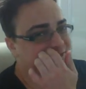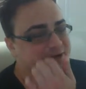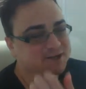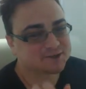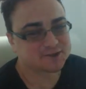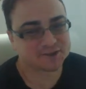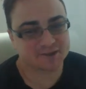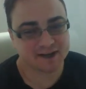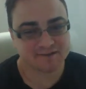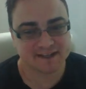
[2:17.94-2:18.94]
rings
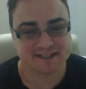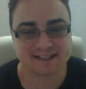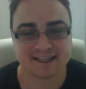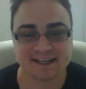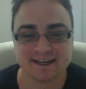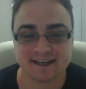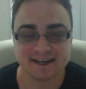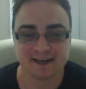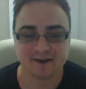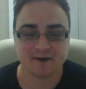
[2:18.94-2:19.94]
true. Obviously,
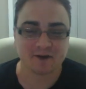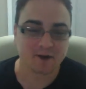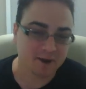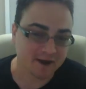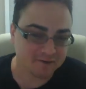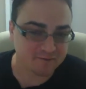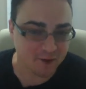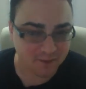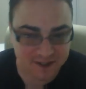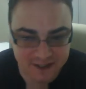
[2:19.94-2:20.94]
I have a
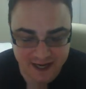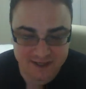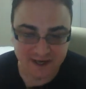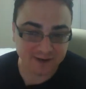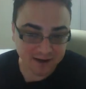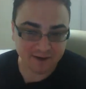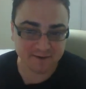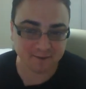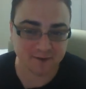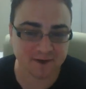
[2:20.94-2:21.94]
formal education. I
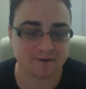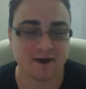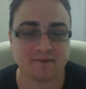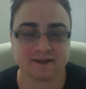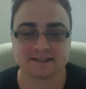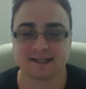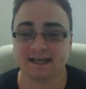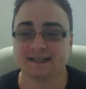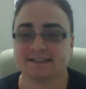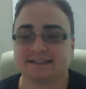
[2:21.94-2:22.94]
do pretty well, but
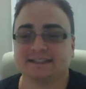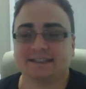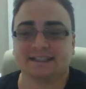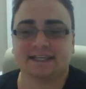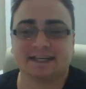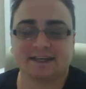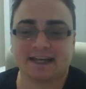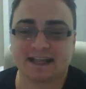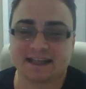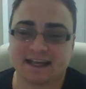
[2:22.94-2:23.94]

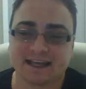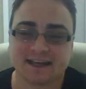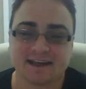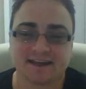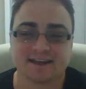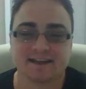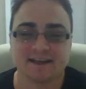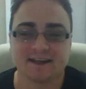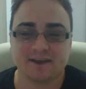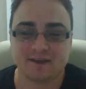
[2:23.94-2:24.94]
I think
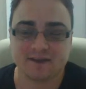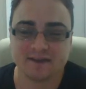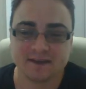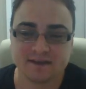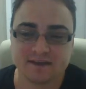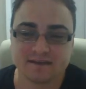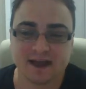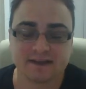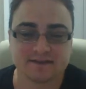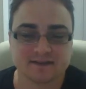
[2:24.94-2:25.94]
these
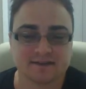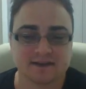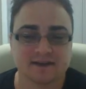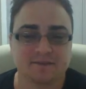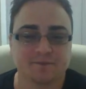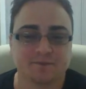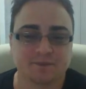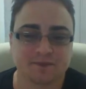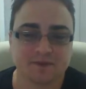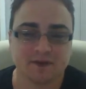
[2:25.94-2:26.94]
guys that
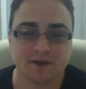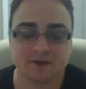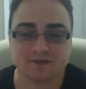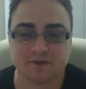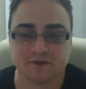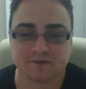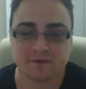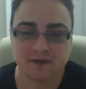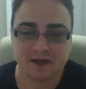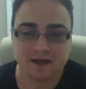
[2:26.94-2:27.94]
have sort of